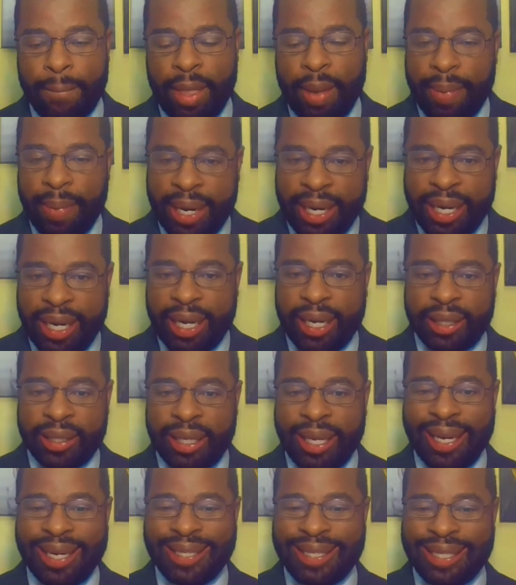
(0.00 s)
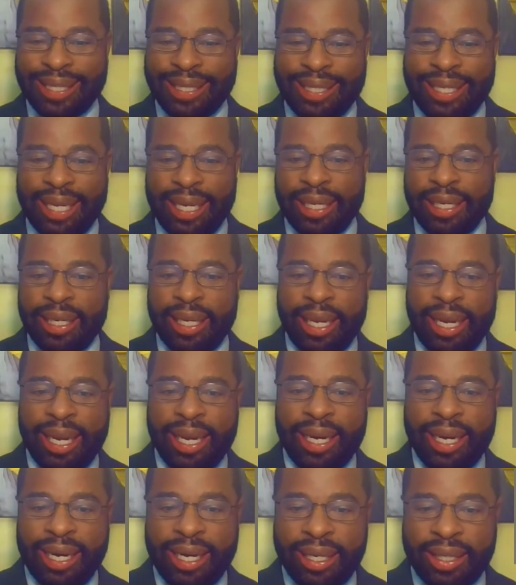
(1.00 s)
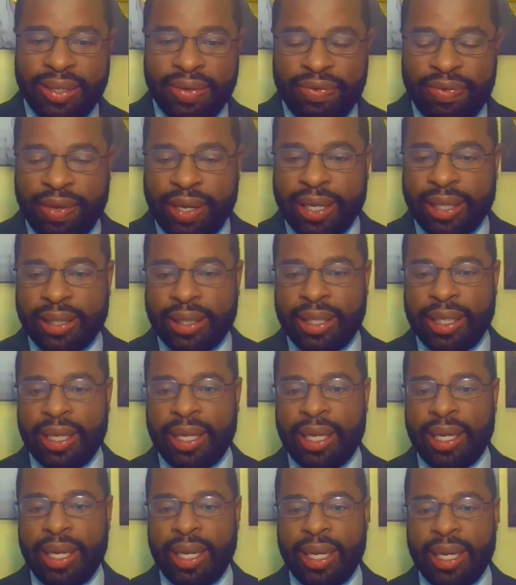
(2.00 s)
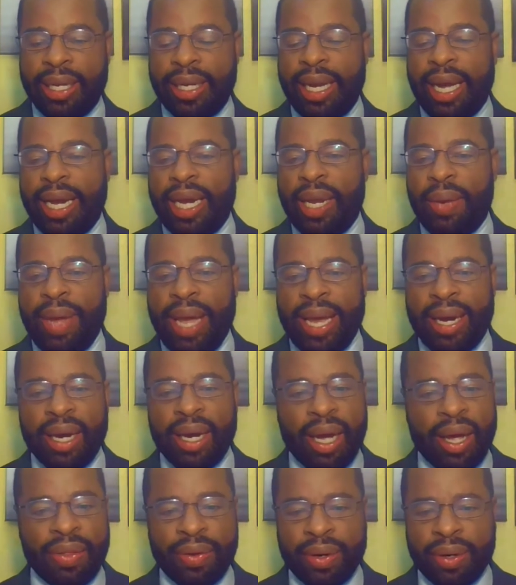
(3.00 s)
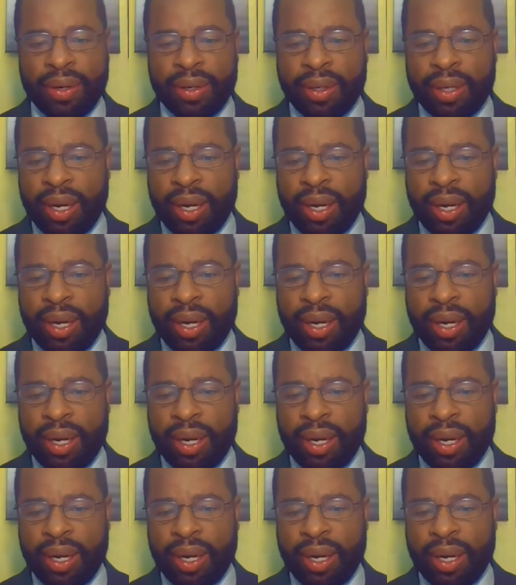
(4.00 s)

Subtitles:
But again, in its intent and in its effect. And then we had other